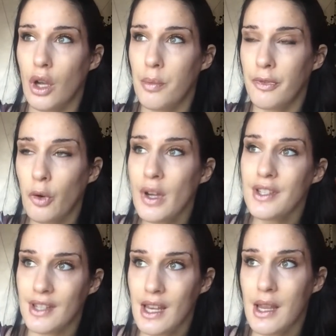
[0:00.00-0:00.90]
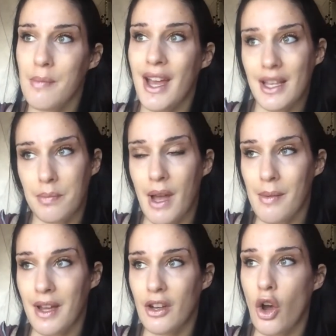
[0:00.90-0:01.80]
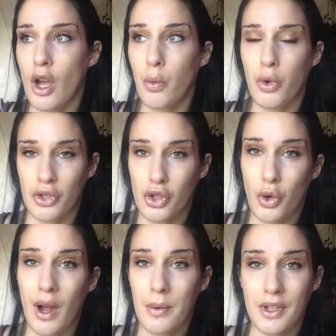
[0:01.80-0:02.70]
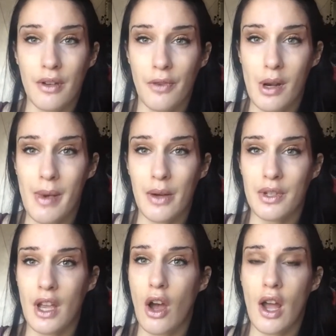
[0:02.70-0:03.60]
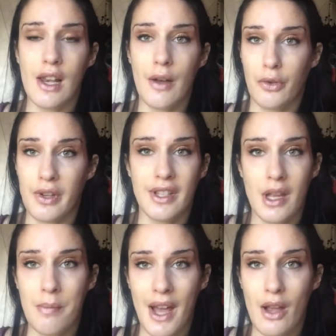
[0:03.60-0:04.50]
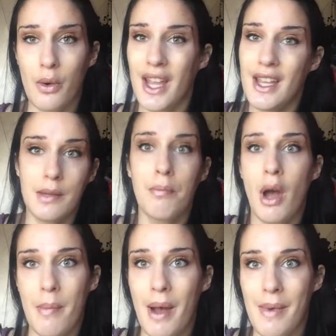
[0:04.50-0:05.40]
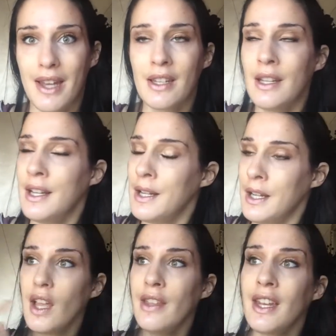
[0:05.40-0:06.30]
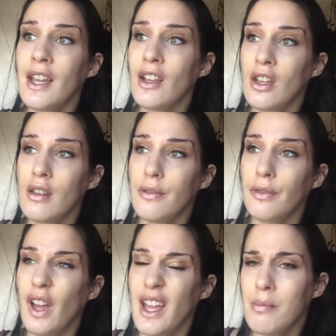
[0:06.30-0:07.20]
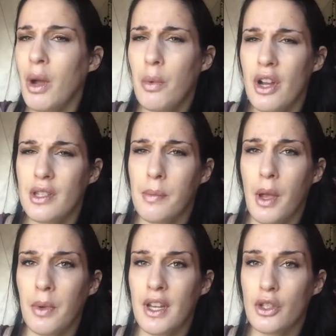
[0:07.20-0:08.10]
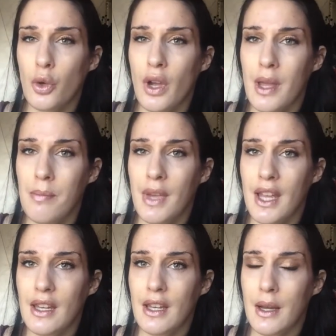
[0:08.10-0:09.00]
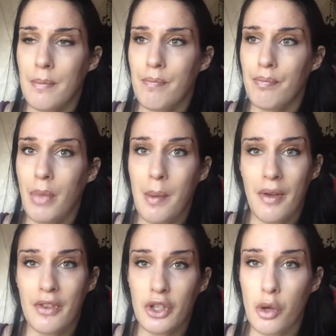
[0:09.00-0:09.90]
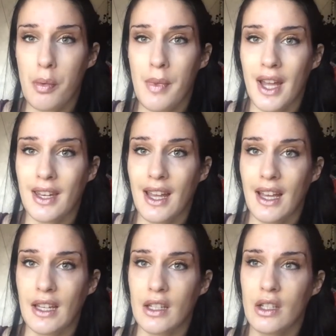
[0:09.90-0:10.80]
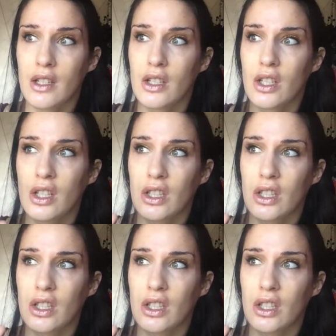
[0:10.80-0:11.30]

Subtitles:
Before I'd seen him as Batman, I wasn't sure how I was going to feel about it. I love Christian Bale. He is my Batman. And then I kind of ate my words a bit when I saw him in Batman v Superman and